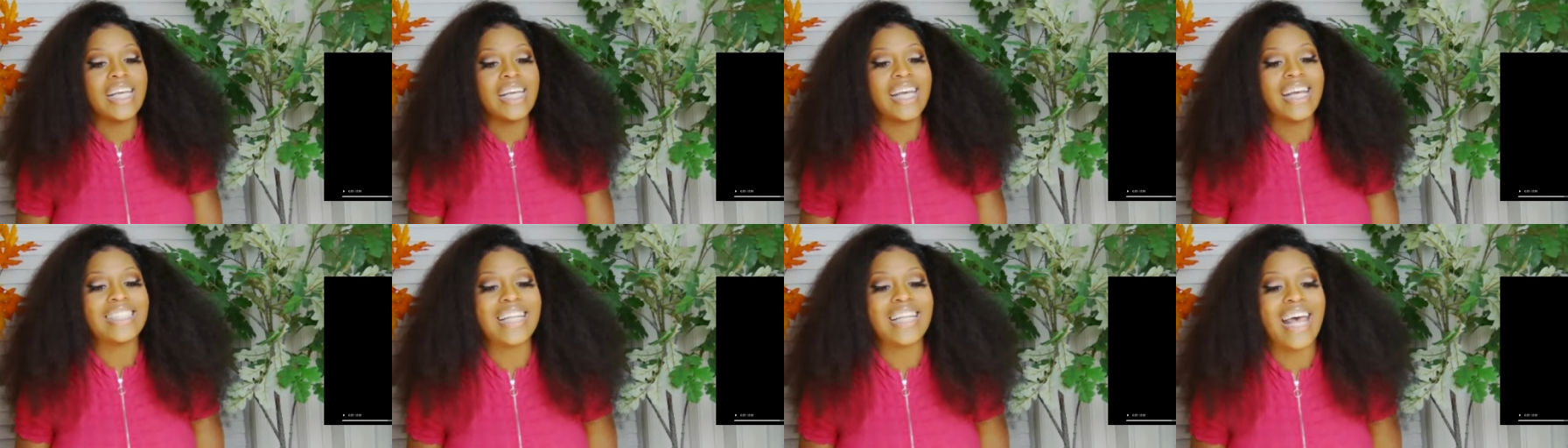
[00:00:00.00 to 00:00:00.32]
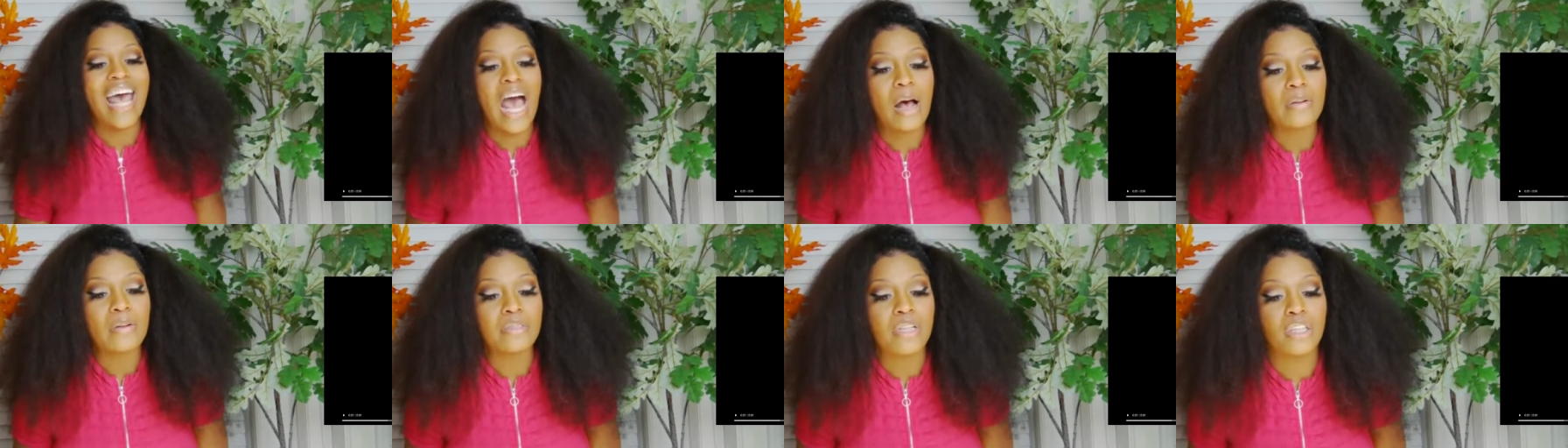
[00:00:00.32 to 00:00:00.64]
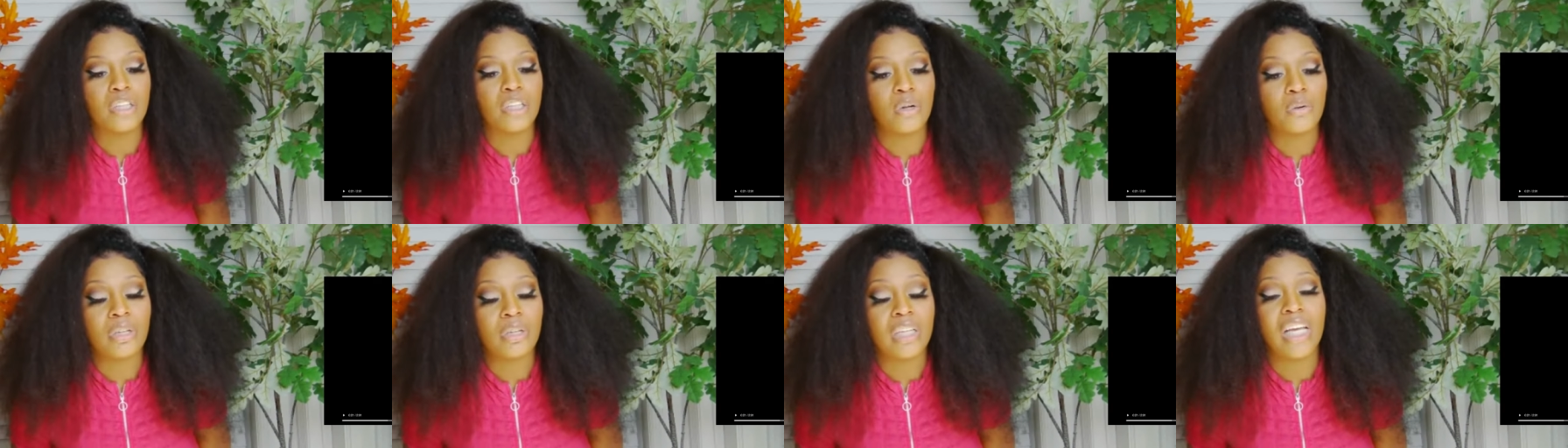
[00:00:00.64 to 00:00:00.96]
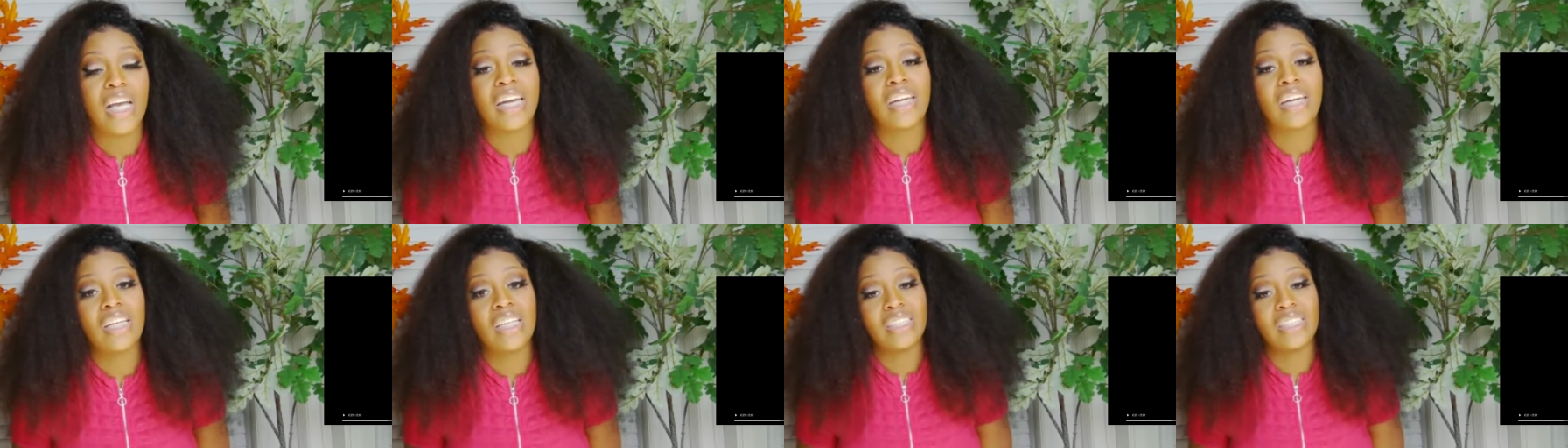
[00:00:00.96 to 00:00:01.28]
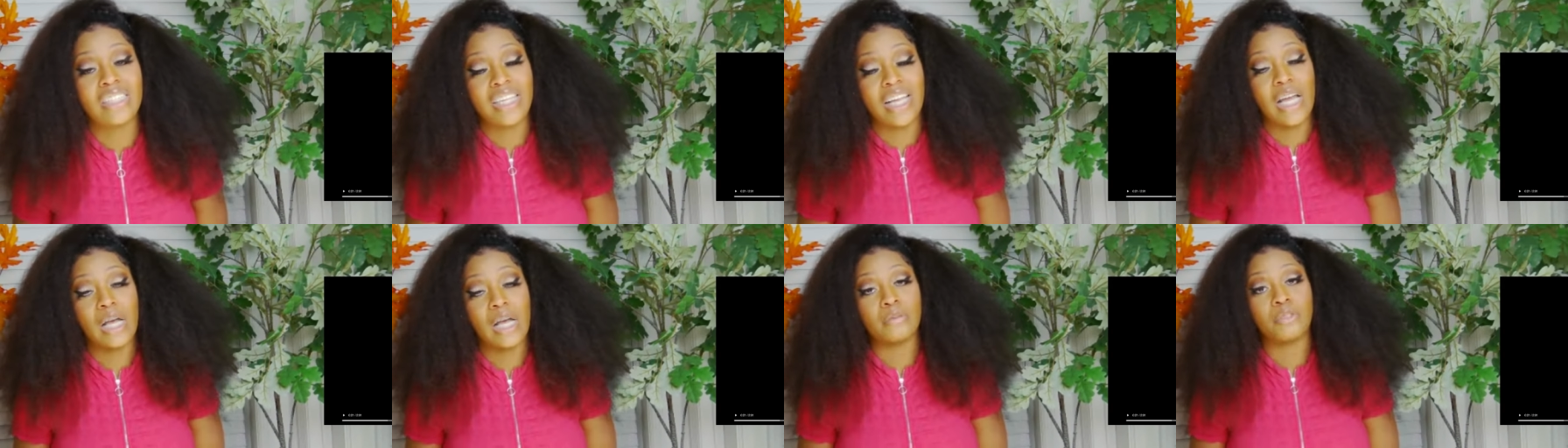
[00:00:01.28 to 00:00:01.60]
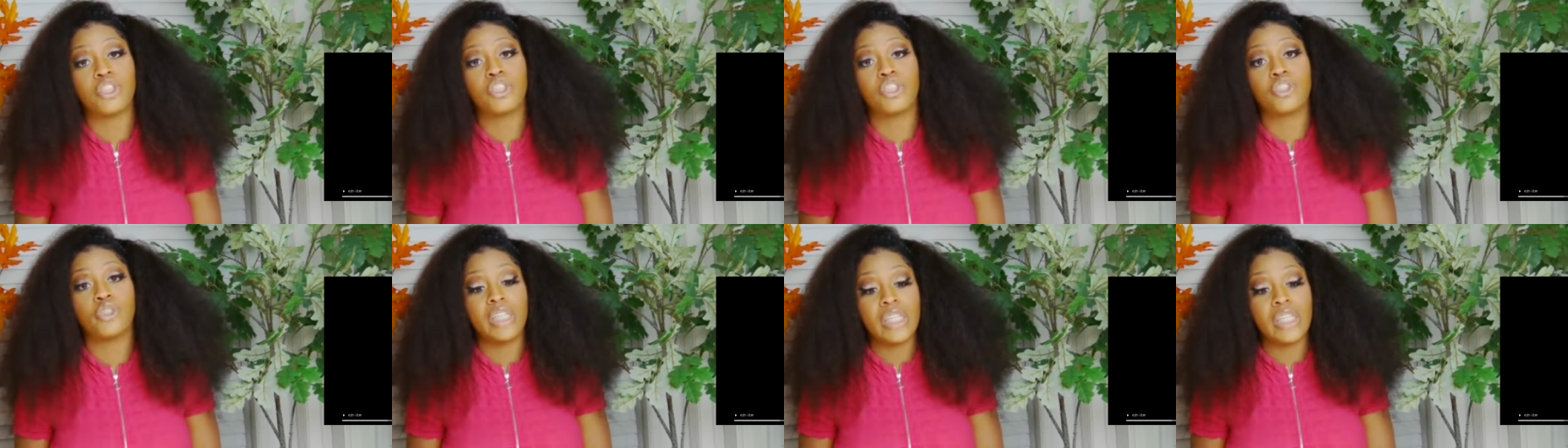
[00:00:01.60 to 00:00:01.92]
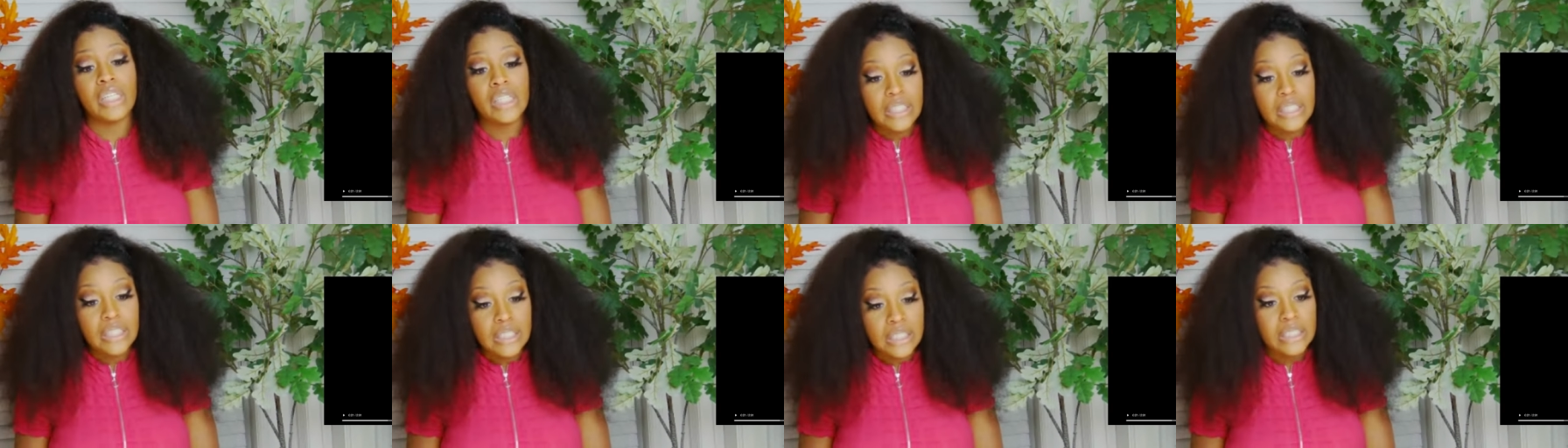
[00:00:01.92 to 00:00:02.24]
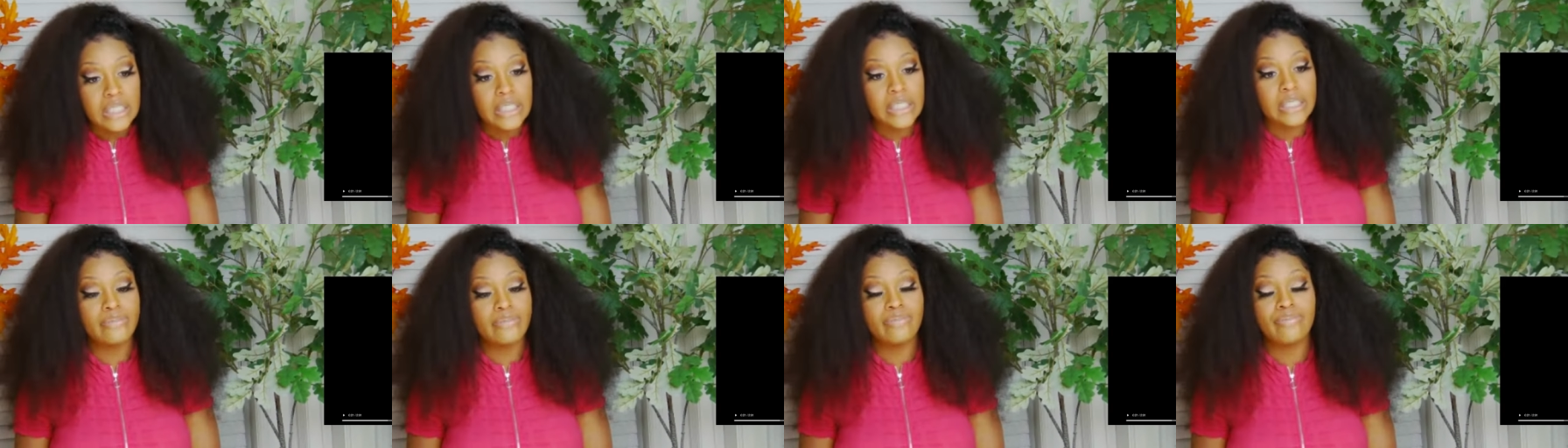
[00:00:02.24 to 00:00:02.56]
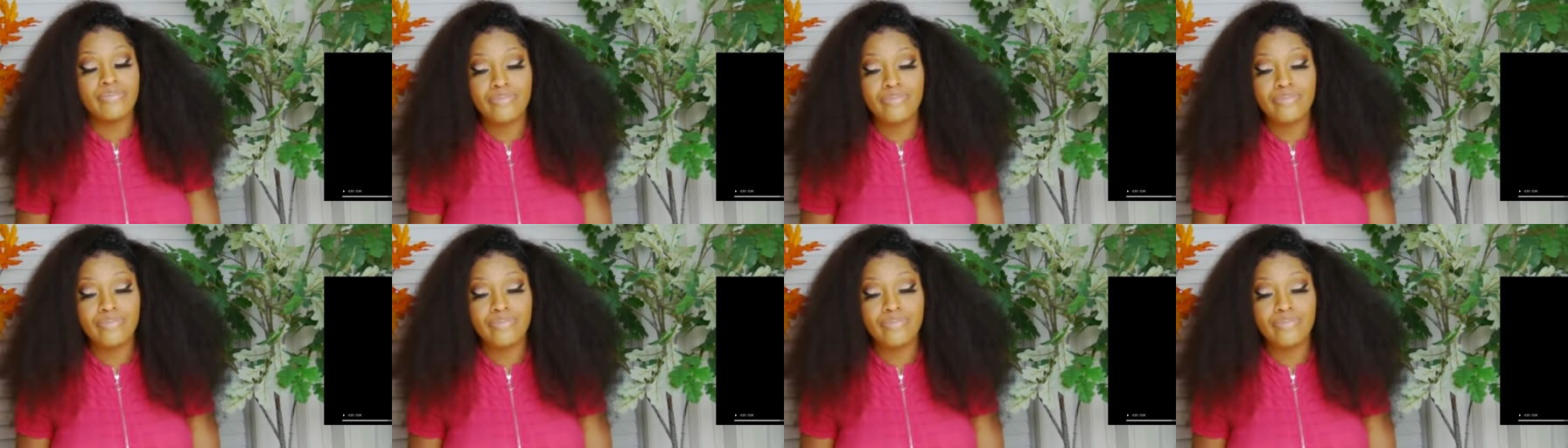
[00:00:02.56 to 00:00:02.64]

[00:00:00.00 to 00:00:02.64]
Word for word: is absolutely in these damn streets